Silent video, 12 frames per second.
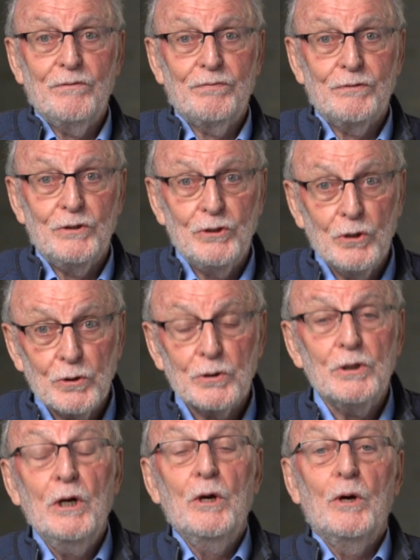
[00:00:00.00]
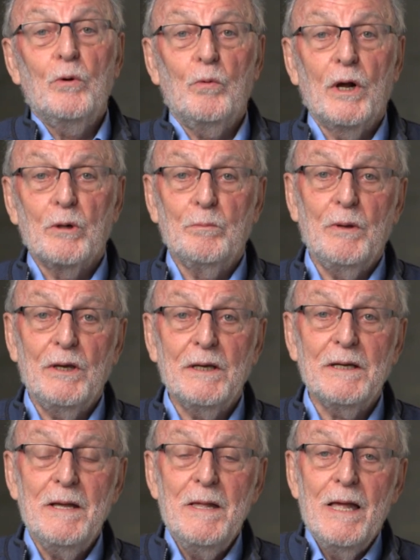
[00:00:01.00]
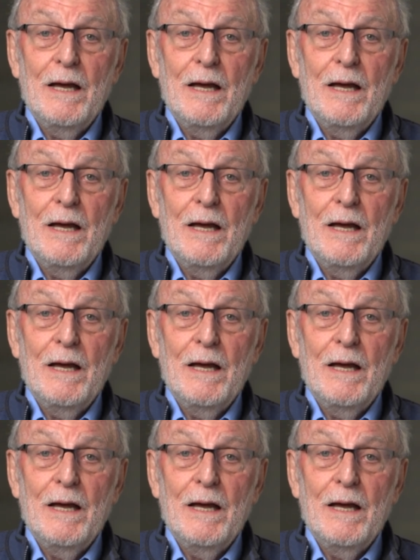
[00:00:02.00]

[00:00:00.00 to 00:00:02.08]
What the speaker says: for your well-being,